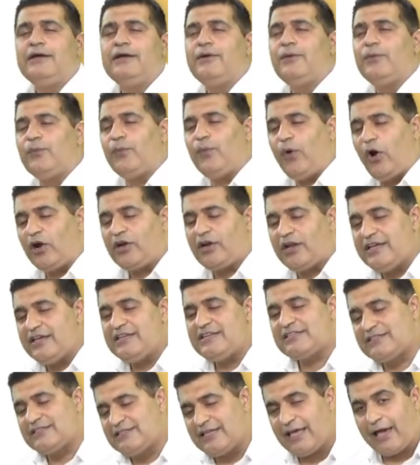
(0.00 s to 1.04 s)
what
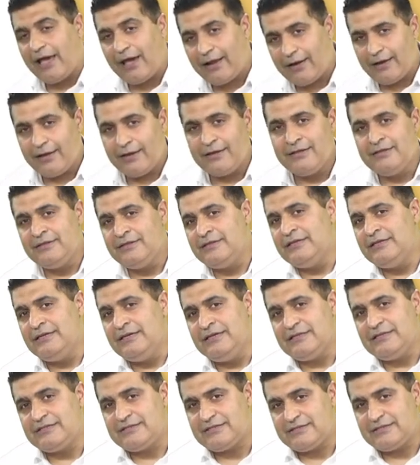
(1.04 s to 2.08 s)
is there in
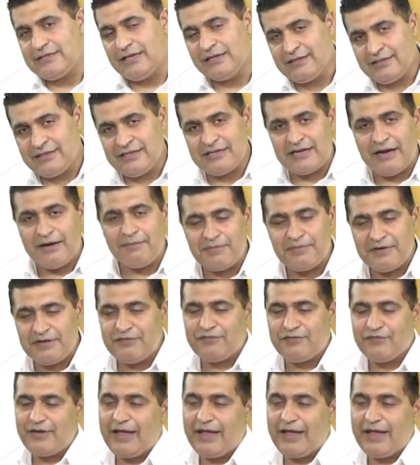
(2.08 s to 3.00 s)
the company